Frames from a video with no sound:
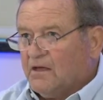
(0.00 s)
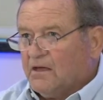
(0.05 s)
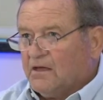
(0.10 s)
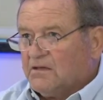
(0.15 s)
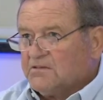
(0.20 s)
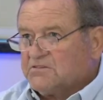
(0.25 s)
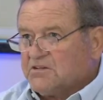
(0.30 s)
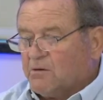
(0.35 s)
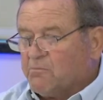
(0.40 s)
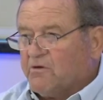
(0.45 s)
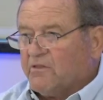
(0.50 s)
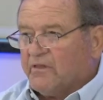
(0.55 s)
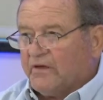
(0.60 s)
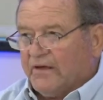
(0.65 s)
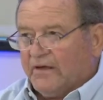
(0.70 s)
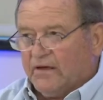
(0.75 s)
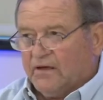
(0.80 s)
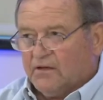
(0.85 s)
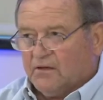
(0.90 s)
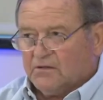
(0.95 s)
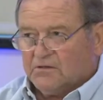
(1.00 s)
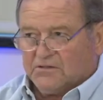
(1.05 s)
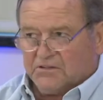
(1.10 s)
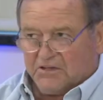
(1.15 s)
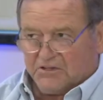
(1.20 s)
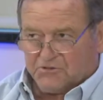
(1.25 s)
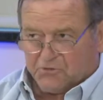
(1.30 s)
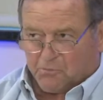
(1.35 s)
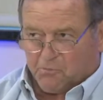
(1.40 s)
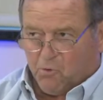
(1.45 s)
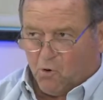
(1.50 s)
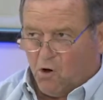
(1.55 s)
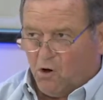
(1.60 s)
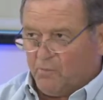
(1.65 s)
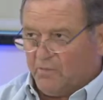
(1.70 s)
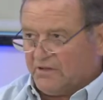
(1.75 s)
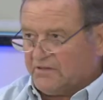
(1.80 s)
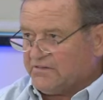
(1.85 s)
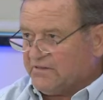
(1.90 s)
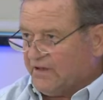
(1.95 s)
some of the
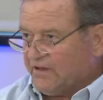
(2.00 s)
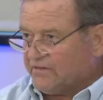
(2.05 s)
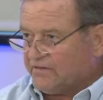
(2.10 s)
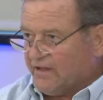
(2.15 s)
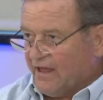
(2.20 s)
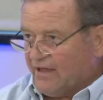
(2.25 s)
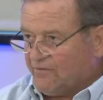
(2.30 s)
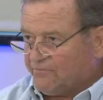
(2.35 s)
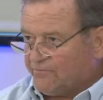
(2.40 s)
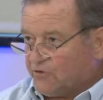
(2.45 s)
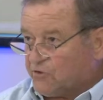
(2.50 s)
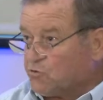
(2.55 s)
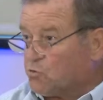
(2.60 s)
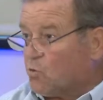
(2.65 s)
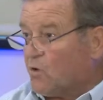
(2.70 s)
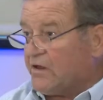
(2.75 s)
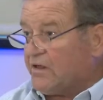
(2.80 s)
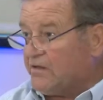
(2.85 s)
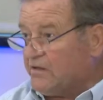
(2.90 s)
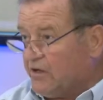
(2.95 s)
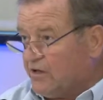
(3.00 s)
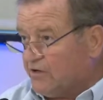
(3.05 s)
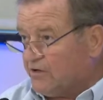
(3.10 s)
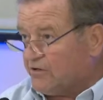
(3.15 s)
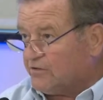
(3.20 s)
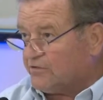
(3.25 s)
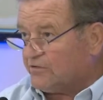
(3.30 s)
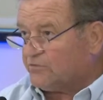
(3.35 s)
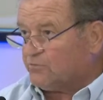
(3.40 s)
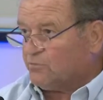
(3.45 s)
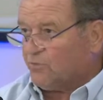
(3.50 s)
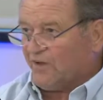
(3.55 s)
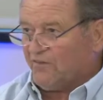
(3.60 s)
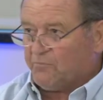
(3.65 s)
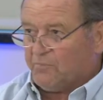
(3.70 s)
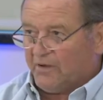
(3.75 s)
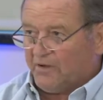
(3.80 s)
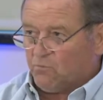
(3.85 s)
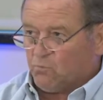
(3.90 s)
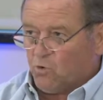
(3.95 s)
disappointments is that for 20 years we've
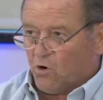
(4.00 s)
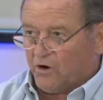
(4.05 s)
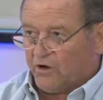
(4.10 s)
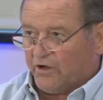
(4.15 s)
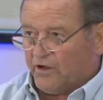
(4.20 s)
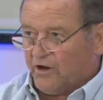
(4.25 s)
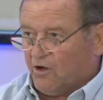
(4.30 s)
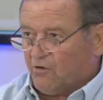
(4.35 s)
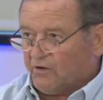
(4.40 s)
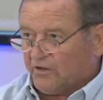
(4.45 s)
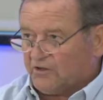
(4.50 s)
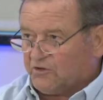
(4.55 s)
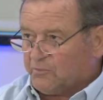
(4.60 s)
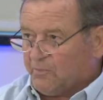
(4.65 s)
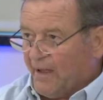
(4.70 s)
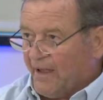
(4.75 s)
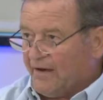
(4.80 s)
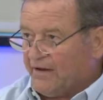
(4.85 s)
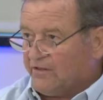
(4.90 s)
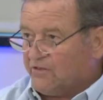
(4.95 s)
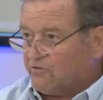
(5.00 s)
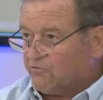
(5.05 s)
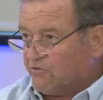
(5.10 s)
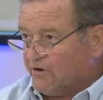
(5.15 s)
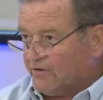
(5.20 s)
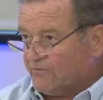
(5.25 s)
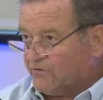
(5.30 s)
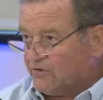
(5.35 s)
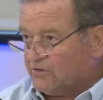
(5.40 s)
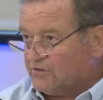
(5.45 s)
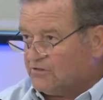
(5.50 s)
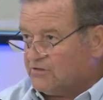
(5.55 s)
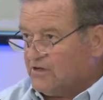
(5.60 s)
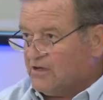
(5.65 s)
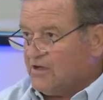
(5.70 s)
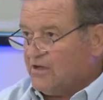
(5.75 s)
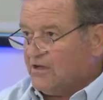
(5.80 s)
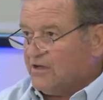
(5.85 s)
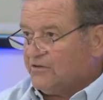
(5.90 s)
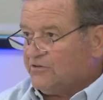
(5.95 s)
been working on expanding the river
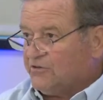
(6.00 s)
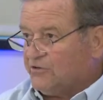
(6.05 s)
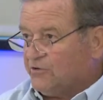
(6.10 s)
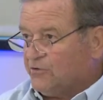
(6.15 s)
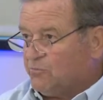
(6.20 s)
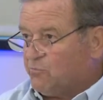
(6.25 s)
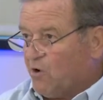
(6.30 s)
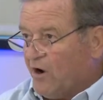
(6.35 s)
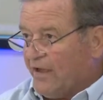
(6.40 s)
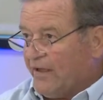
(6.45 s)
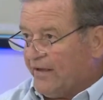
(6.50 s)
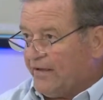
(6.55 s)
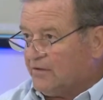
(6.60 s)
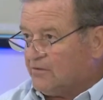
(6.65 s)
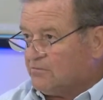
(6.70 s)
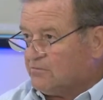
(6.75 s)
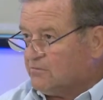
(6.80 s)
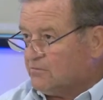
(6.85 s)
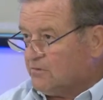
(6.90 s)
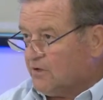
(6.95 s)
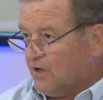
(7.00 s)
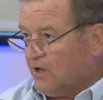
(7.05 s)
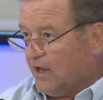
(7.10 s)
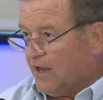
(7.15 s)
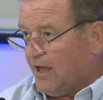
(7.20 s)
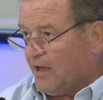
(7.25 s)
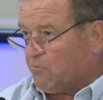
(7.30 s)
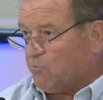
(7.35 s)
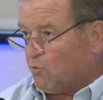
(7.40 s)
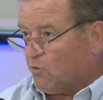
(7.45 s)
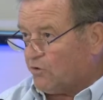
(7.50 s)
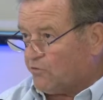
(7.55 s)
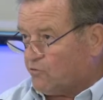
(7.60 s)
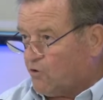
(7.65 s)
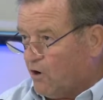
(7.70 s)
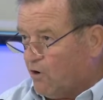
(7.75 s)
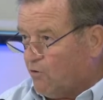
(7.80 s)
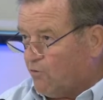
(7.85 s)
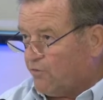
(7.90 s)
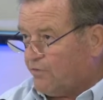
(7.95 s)
to bring in a lot more
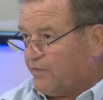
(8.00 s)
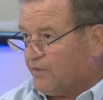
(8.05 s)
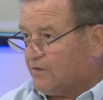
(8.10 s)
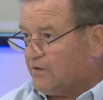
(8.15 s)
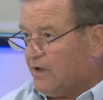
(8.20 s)
growth,